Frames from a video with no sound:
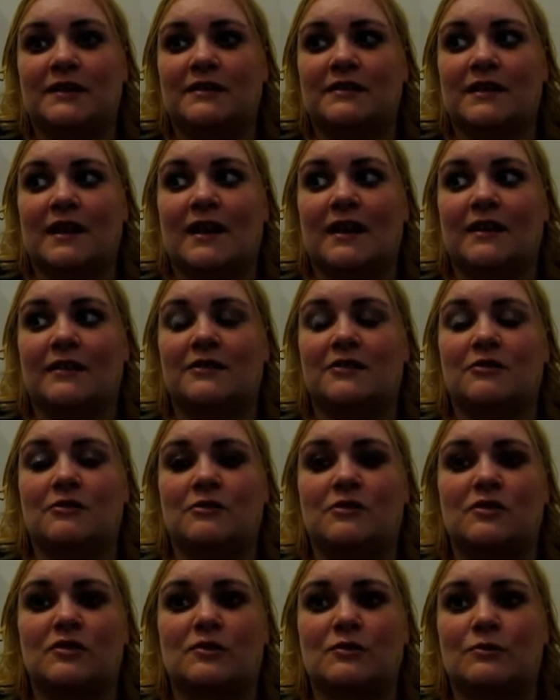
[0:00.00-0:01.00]
attacks, you're
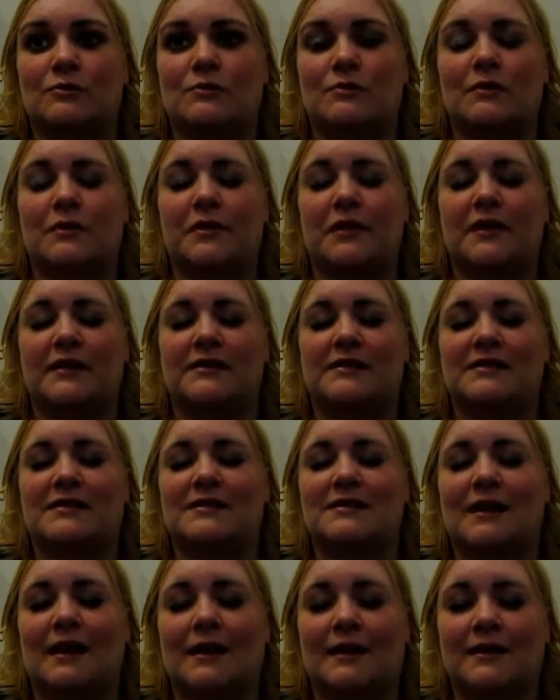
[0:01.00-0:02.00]
in school, things
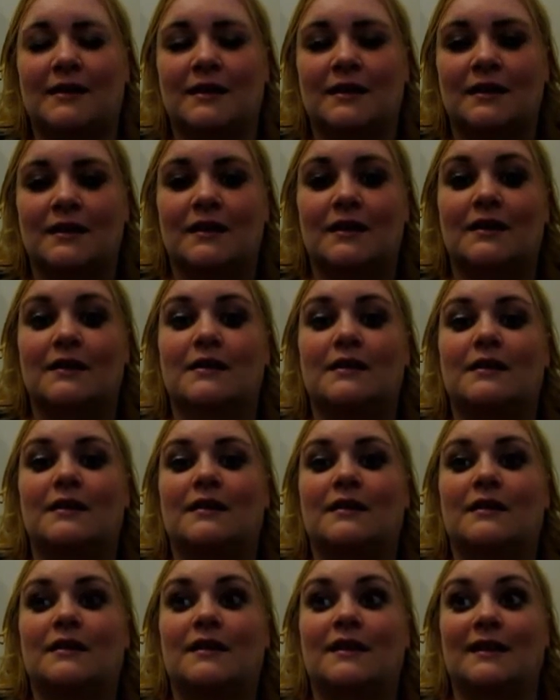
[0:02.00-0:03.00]
suck,
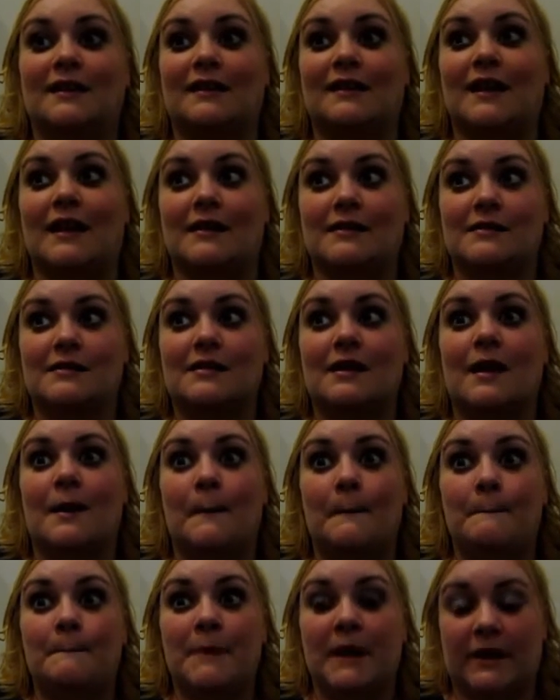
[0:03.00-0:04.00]
it gets
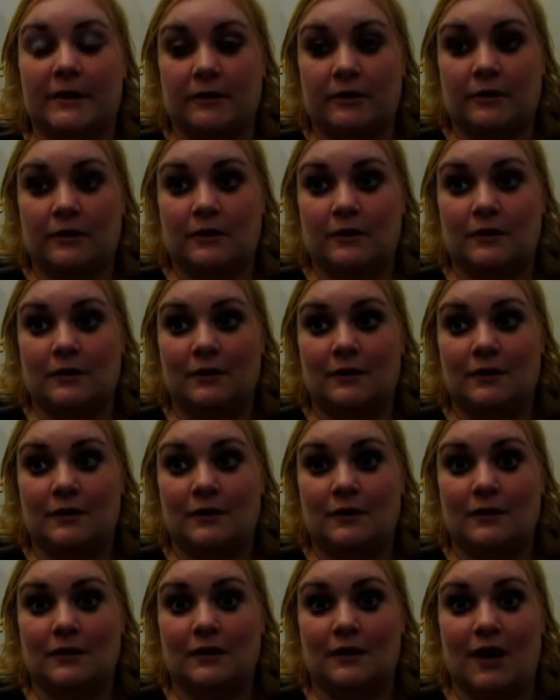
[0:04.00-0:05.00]
better.
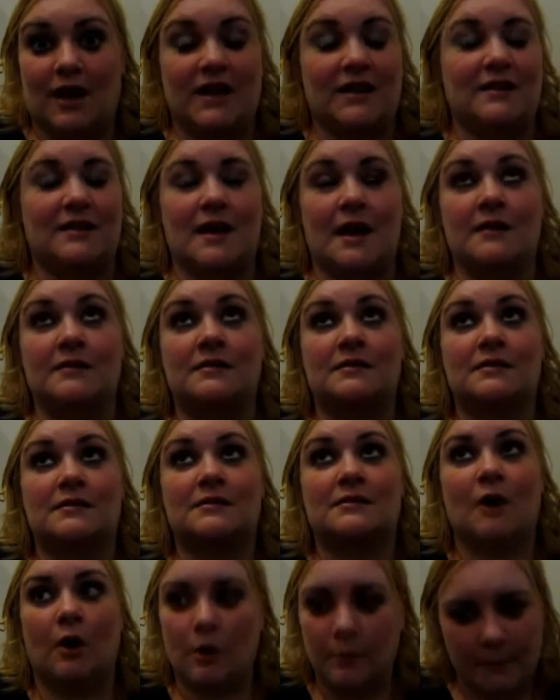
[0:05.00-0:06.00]
It gets
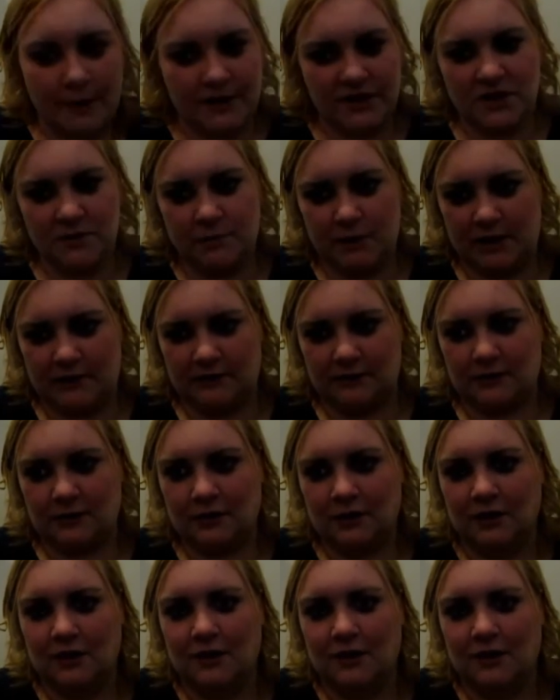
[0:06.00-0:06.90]
so much better.